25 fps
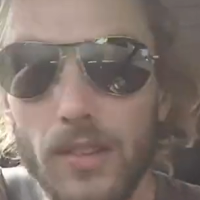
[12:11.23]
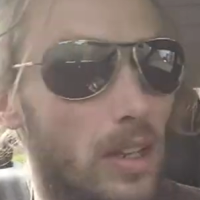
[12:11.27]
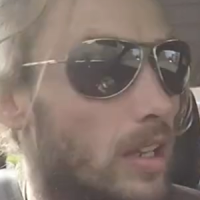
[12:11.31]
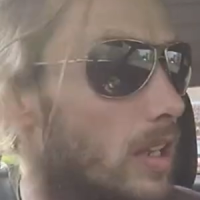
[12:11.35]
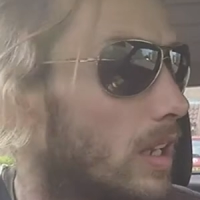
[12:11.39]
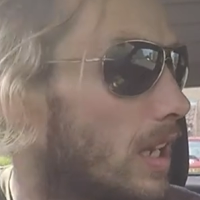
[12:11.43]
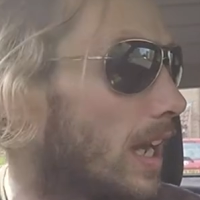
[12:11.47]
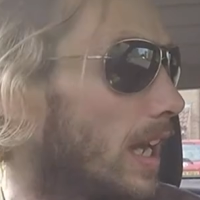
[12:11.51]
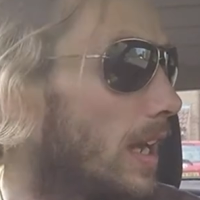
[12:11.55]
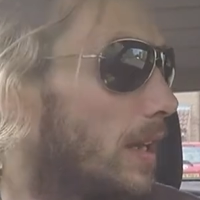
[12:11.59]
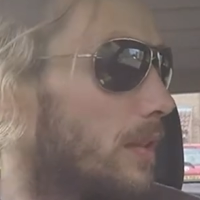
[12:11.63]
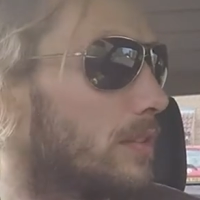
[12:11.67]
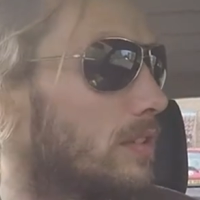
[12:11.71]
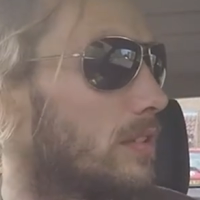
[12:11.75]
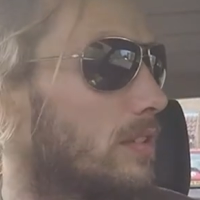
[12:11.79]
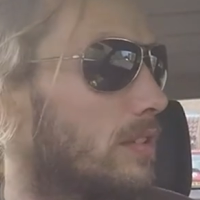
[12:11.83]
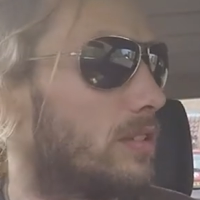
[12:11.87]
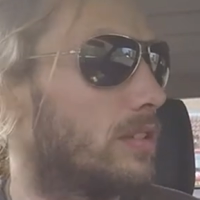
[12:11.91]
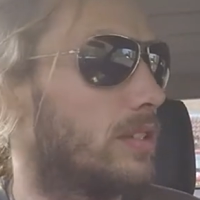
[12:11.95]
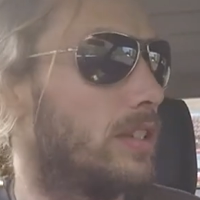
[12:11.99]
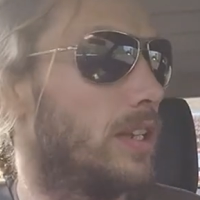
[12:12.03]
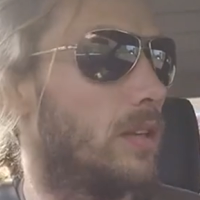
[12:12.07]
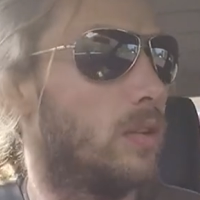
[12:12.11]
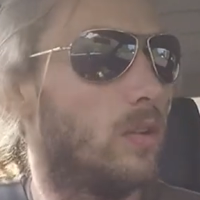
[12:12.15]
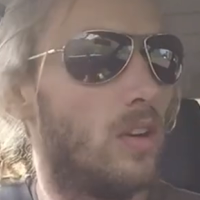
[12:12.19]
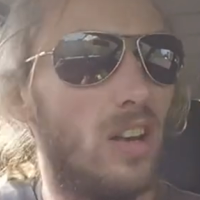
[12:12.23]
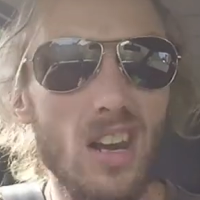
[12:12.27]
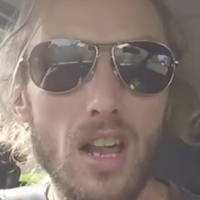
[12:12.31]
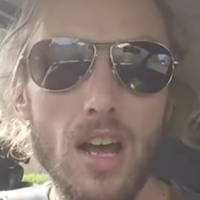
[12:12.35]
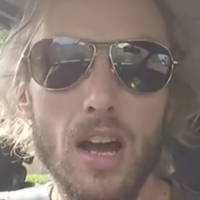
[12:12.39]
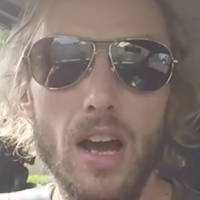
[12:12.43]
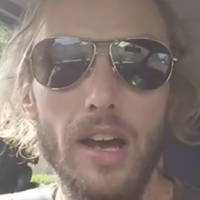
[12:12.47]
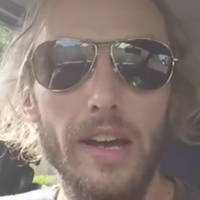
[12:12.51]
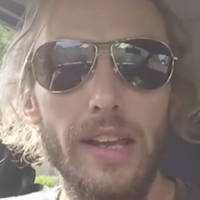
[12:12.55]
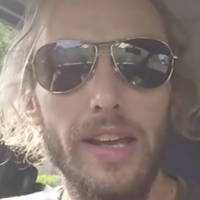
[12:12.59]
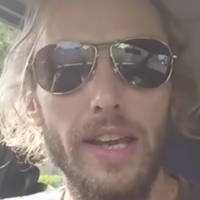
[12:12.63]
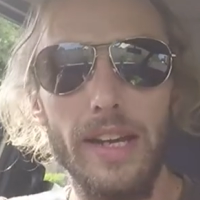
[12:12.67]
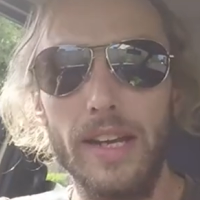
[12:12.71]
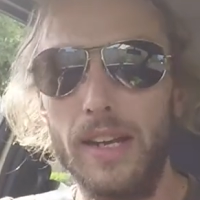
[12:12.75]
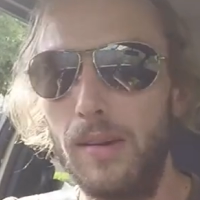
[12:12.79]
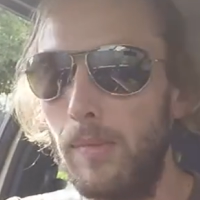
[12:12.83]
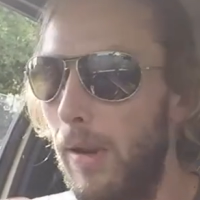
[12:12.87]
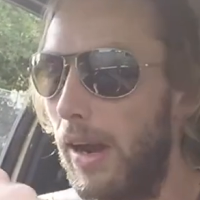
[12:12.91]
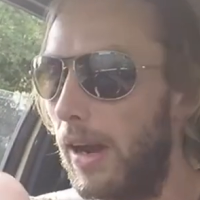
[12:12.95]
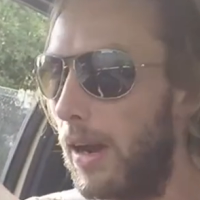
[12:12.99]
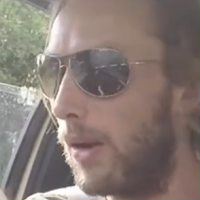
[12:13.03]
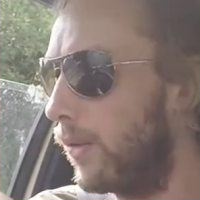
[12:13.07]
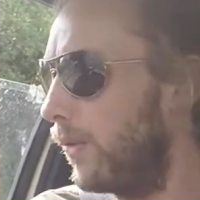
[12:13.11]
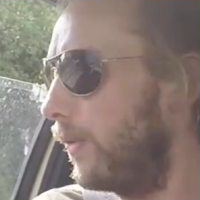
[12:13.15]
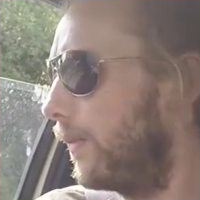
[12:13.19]
clouds are still lurking
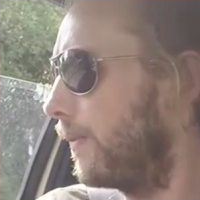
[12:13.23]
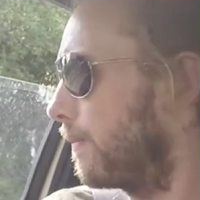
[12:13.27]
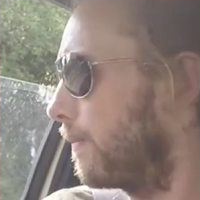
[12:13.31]
about.